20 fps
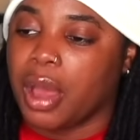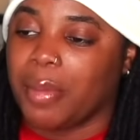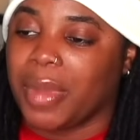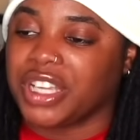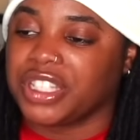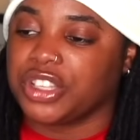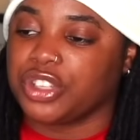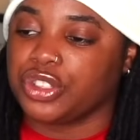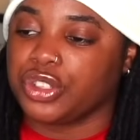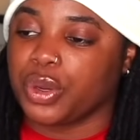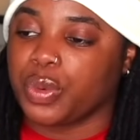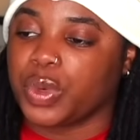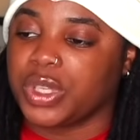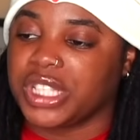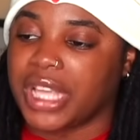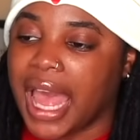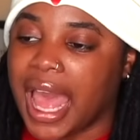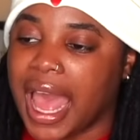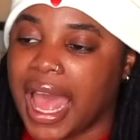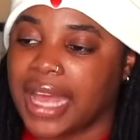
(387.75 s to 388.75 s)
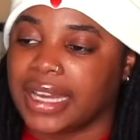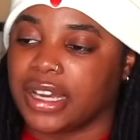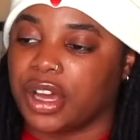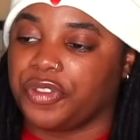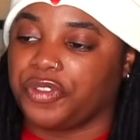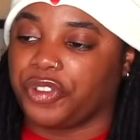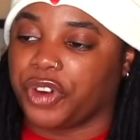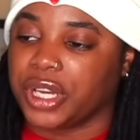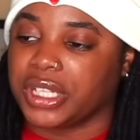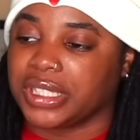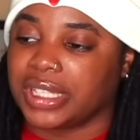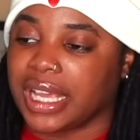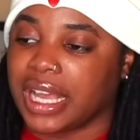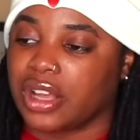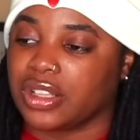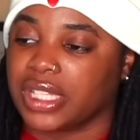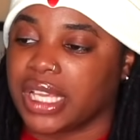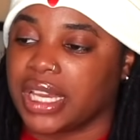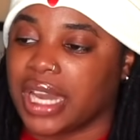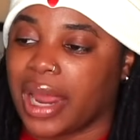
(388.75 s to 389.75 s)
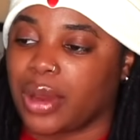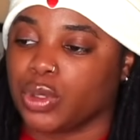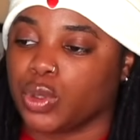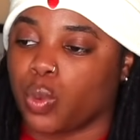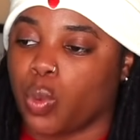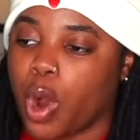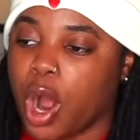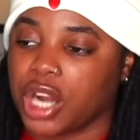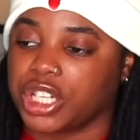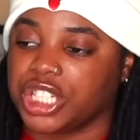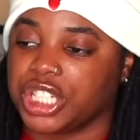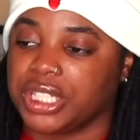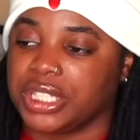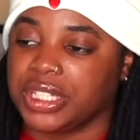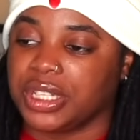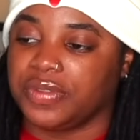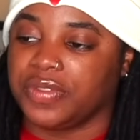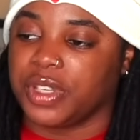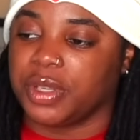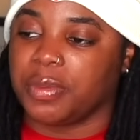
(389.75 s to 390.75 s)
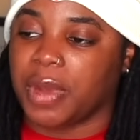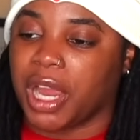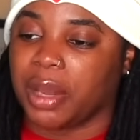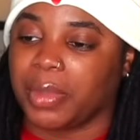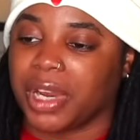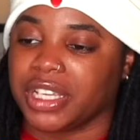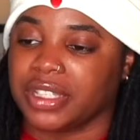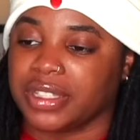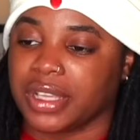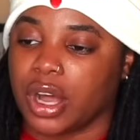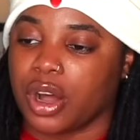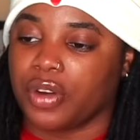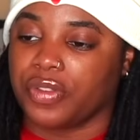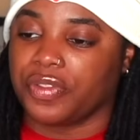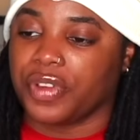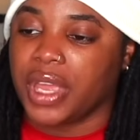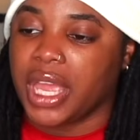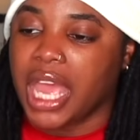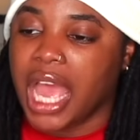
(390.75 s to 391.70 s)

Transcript: My sister was at a friend's house and I was watching TV by myself.